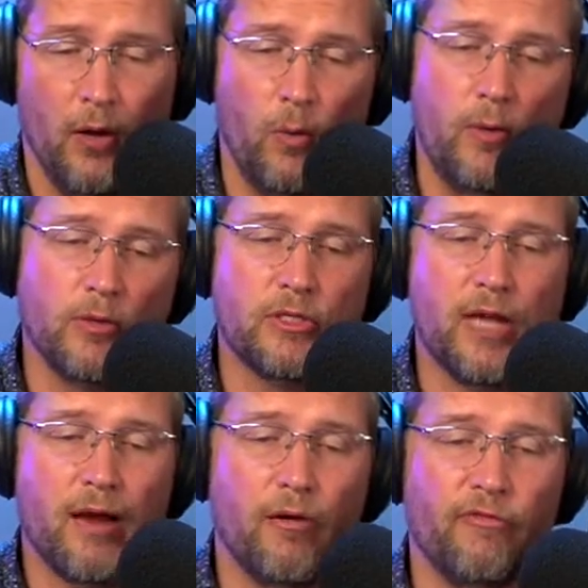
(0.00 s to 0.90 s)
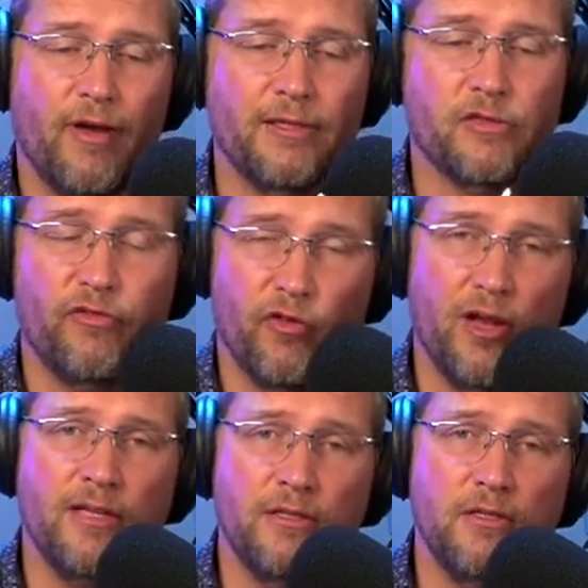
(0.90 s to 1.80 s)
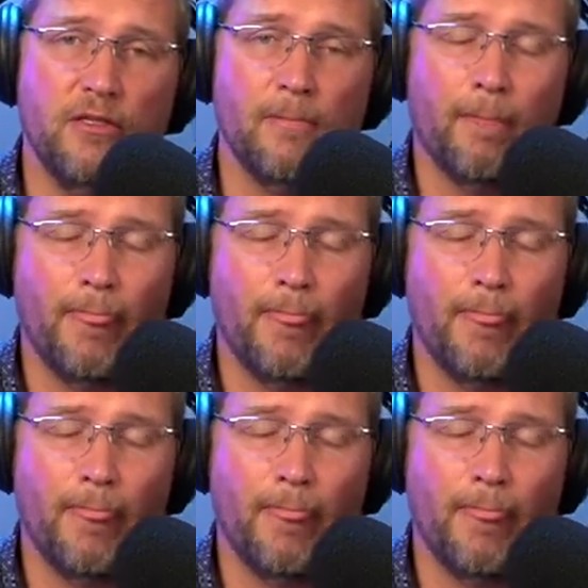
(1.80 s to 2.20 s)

We will sacrifice friends